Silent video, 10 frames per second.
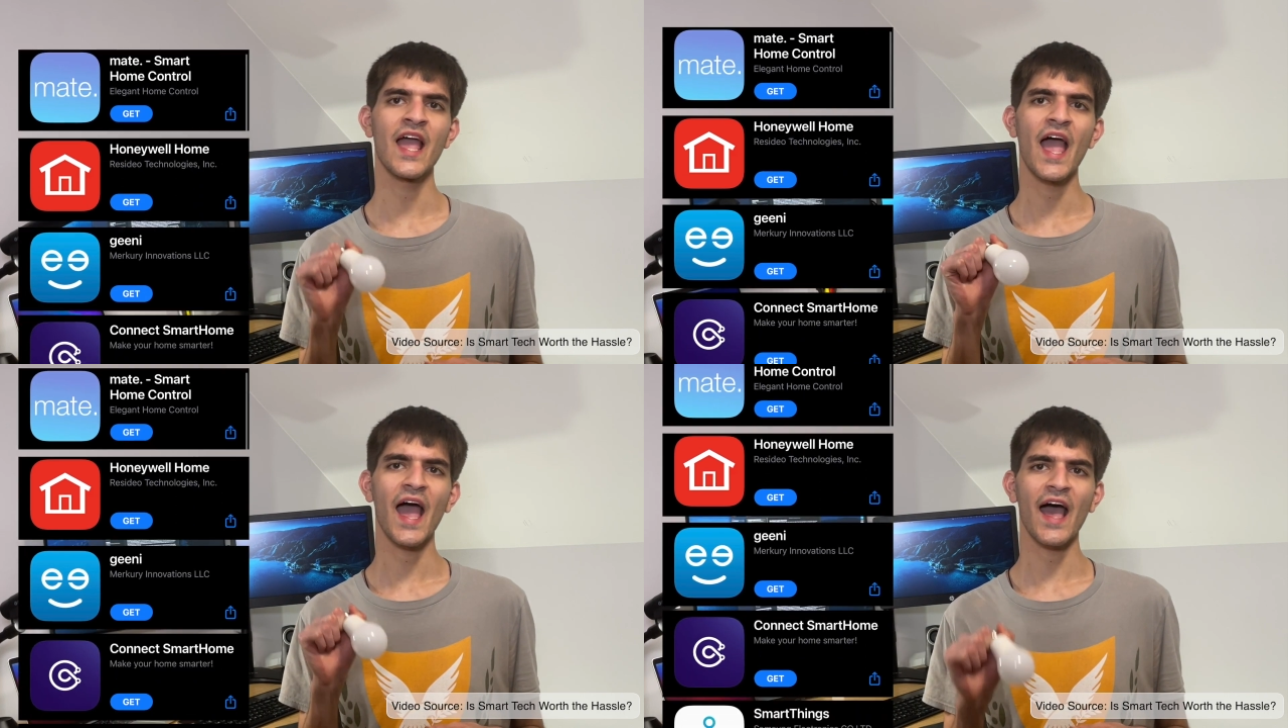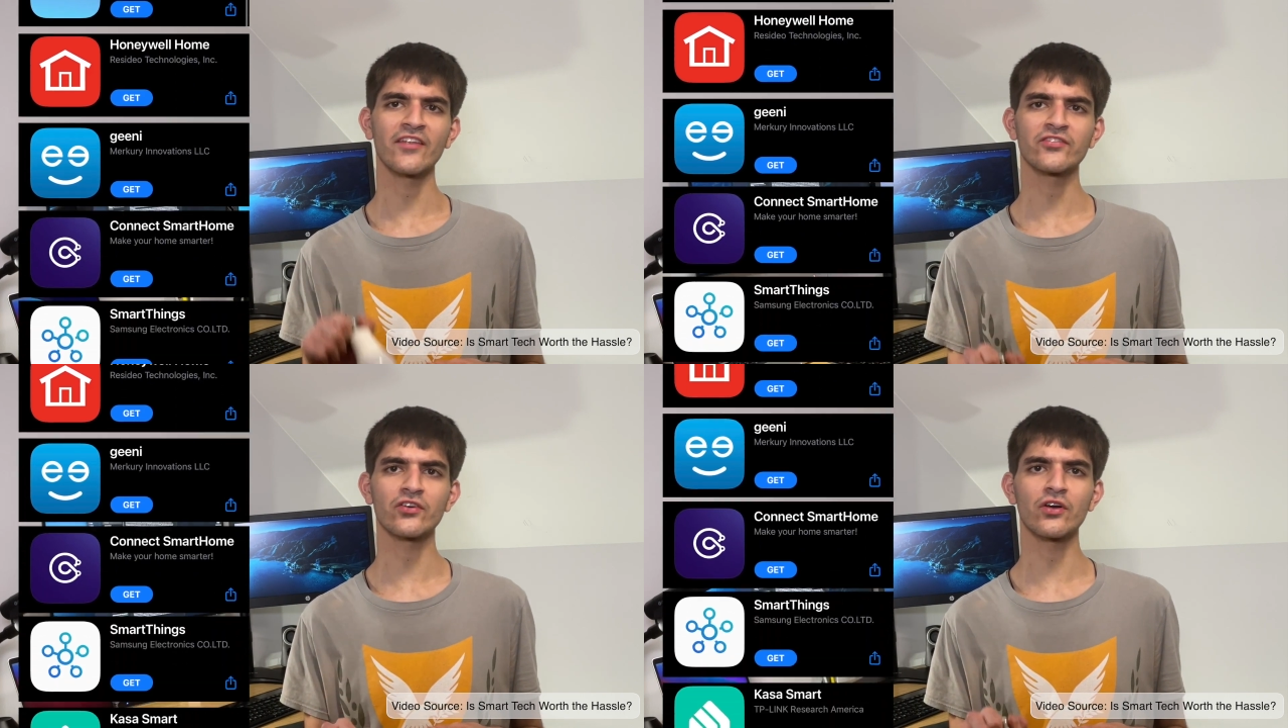
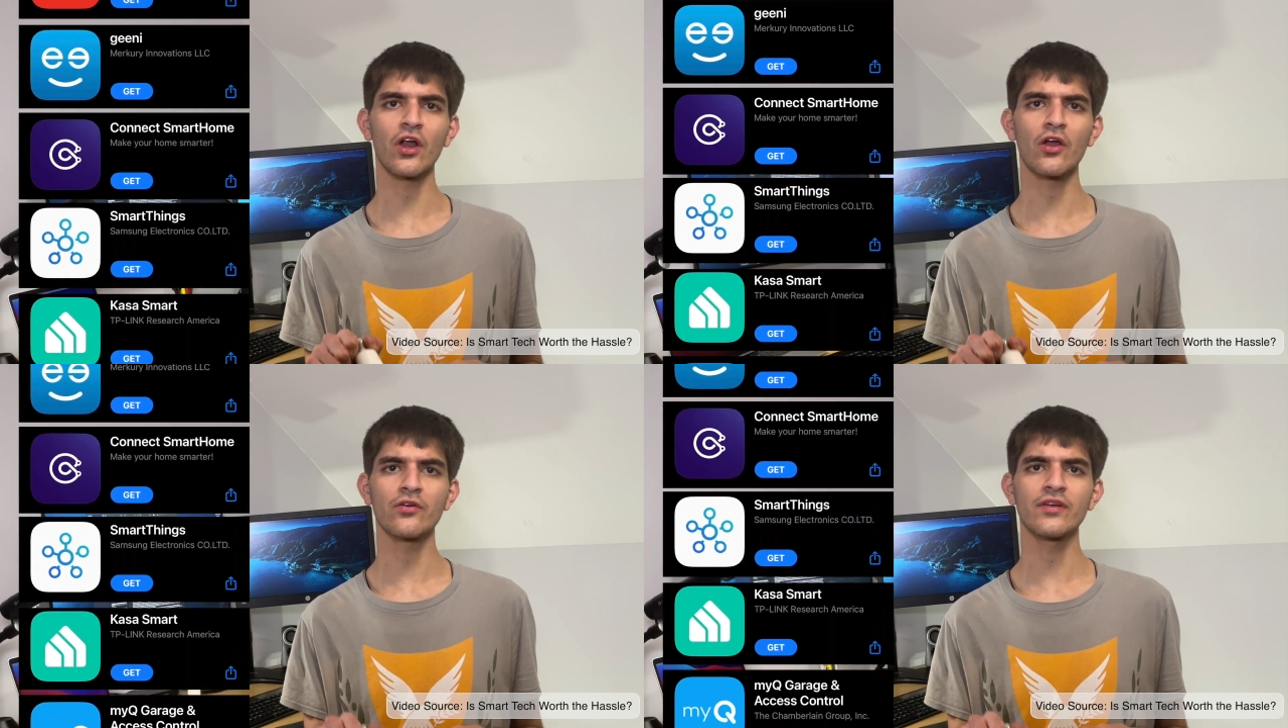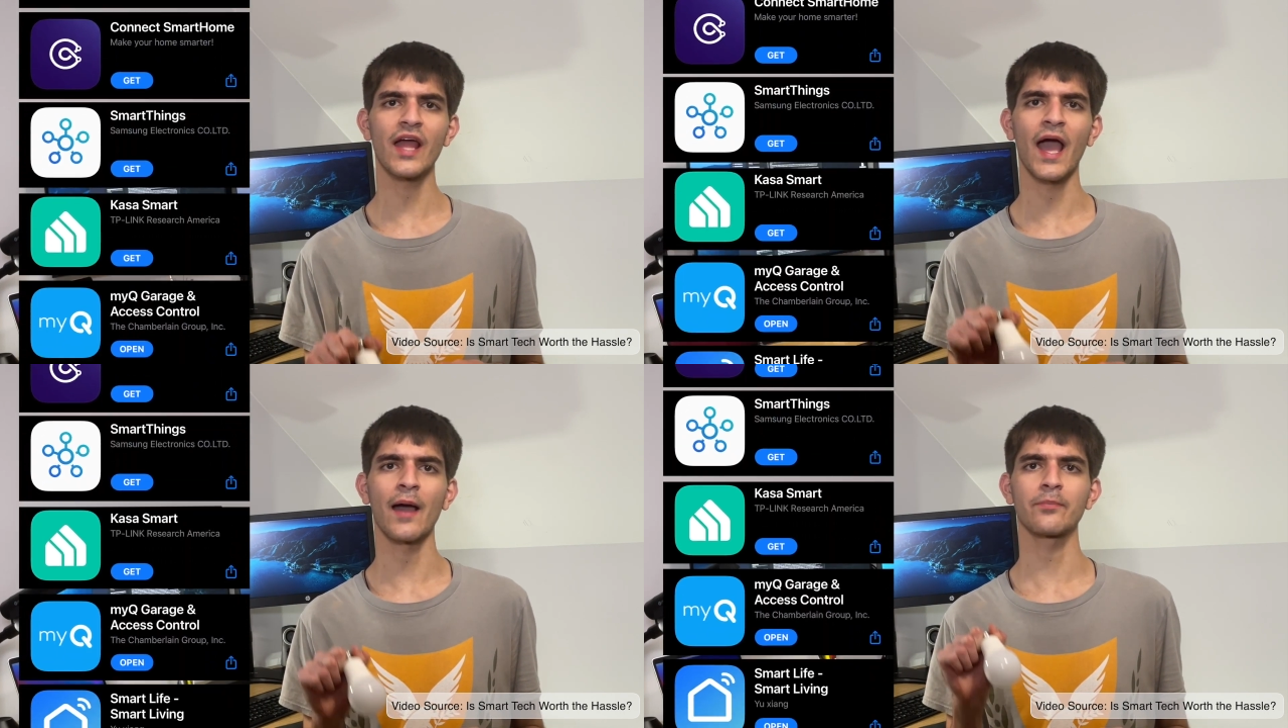especially if you have
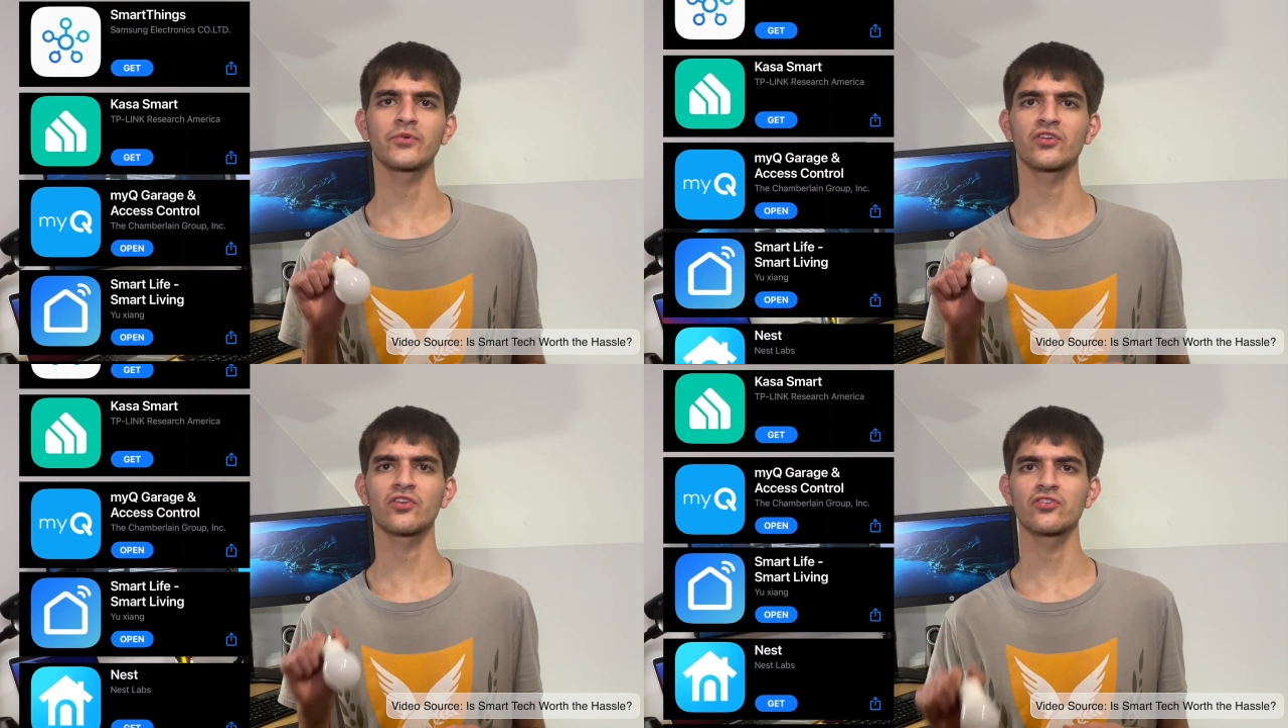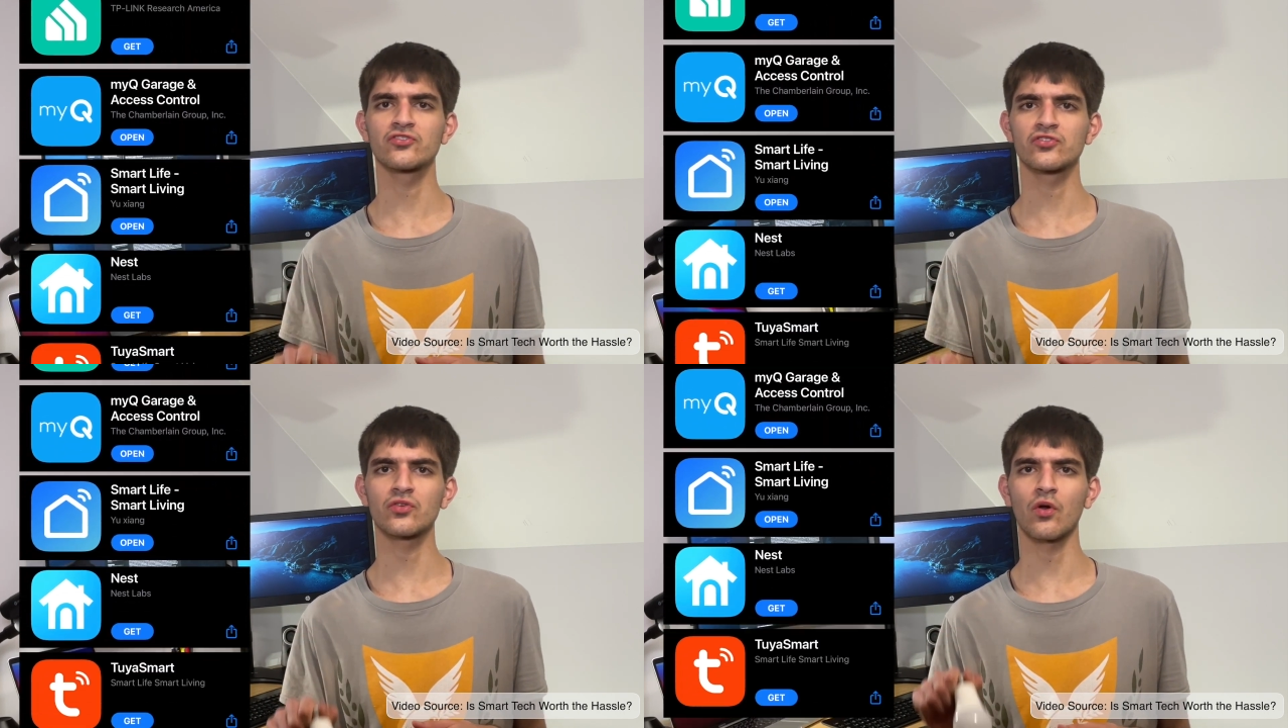multiple smart
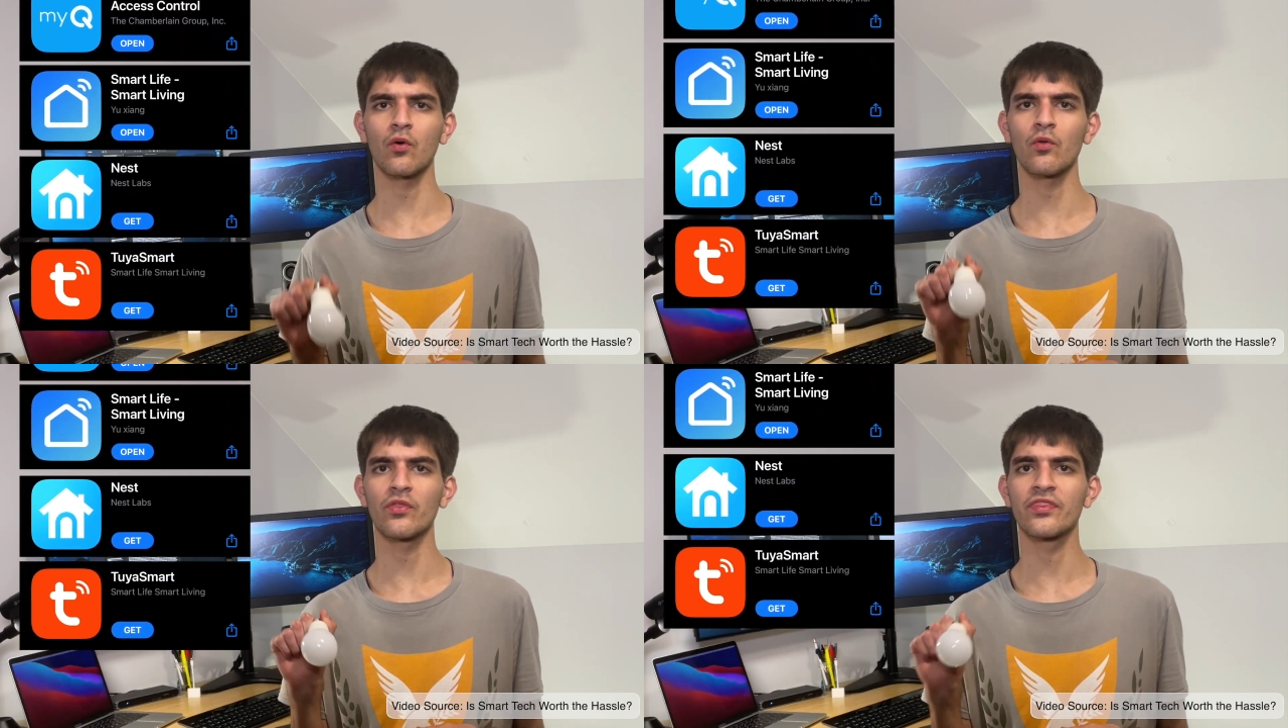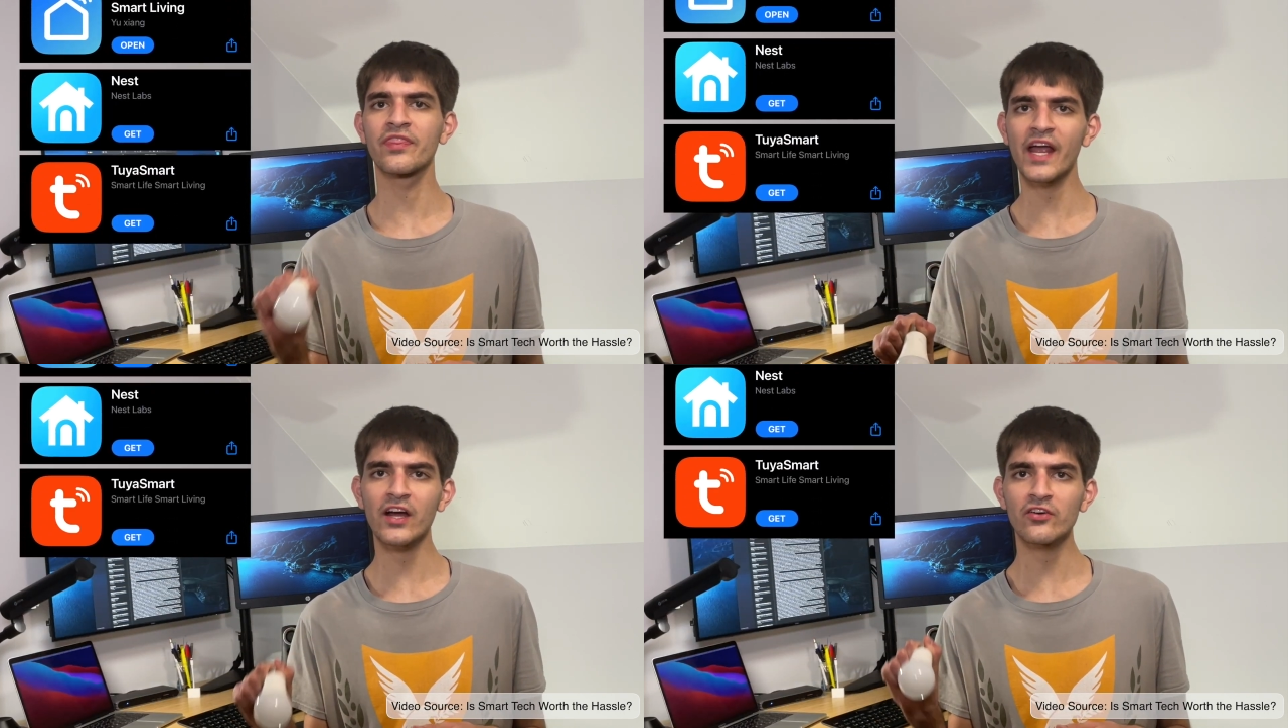products across
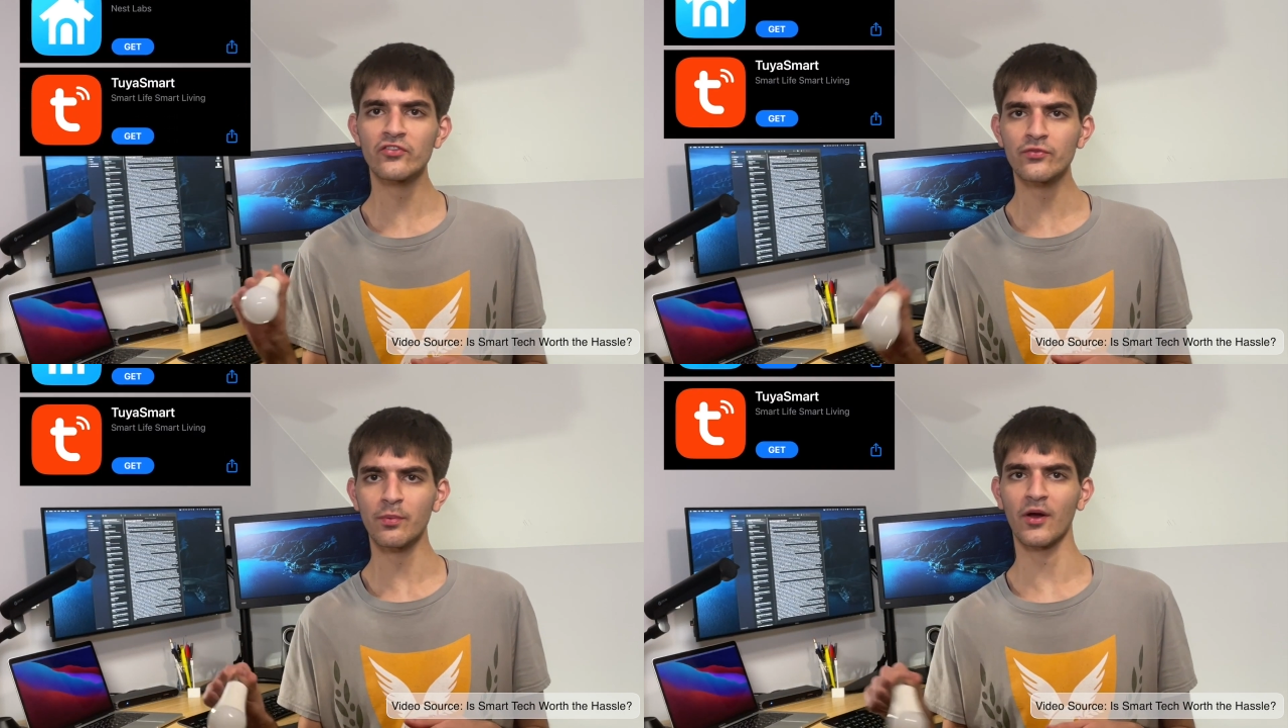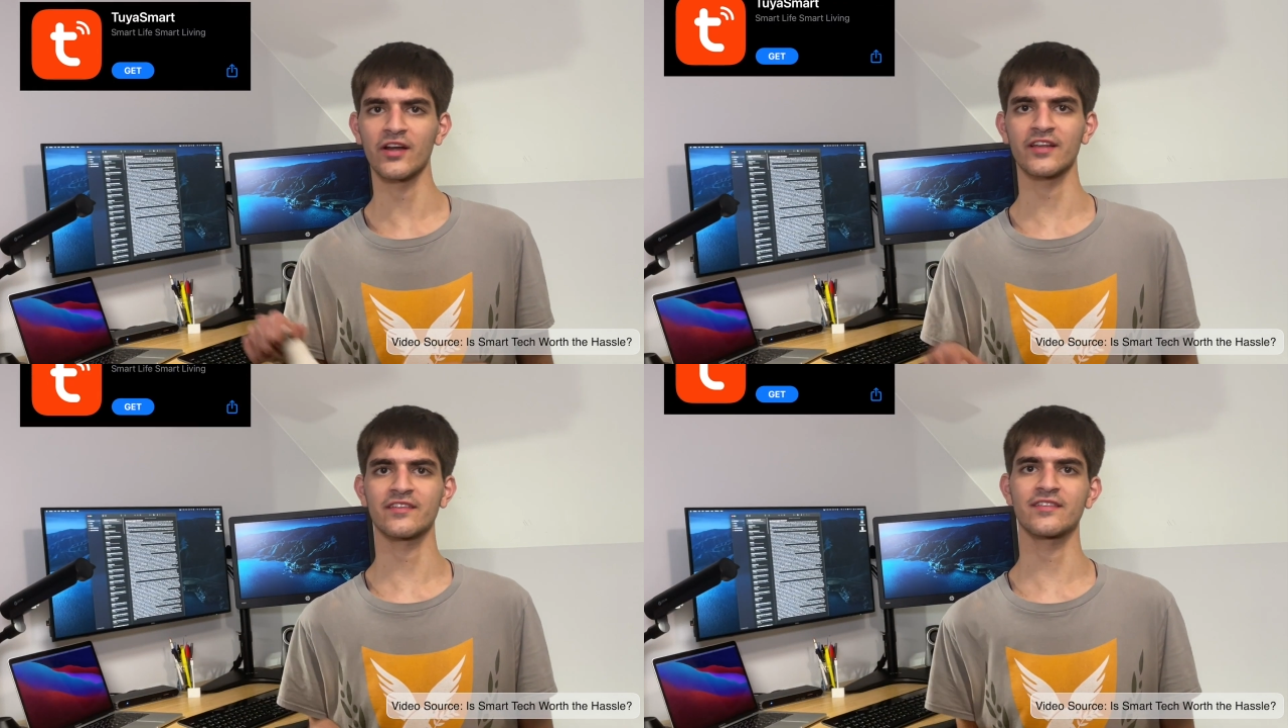multiple brands
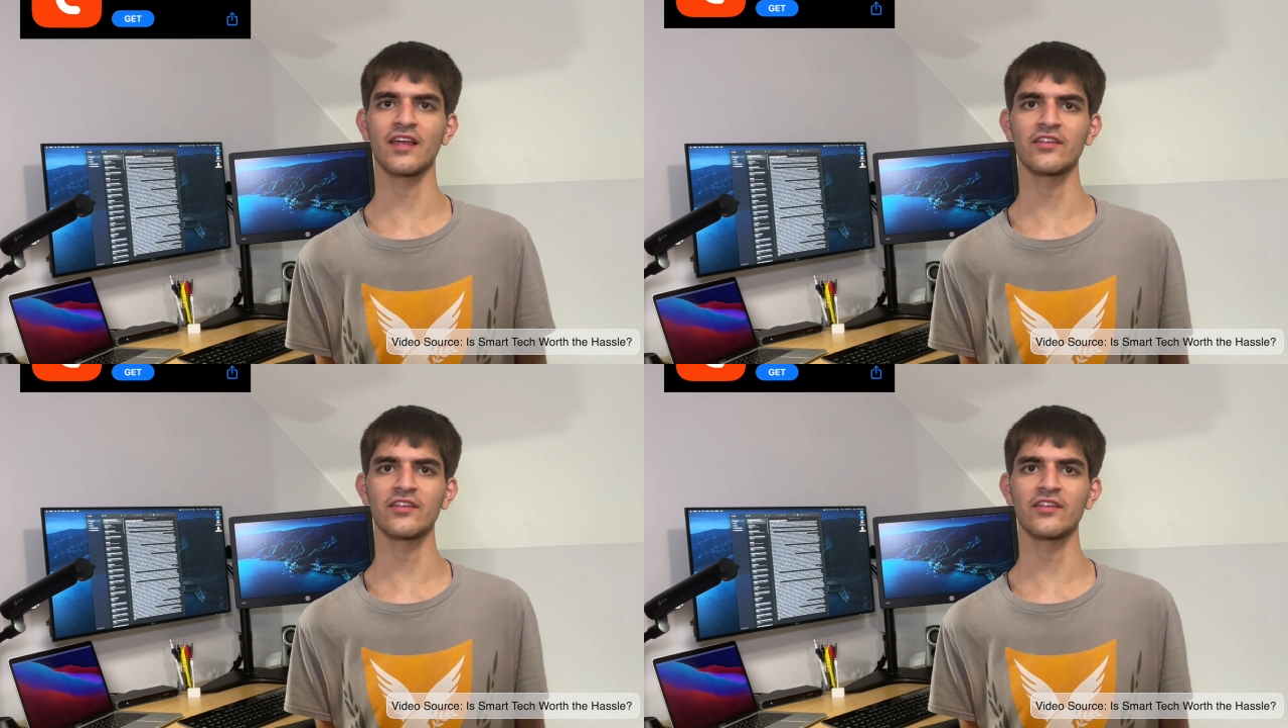because that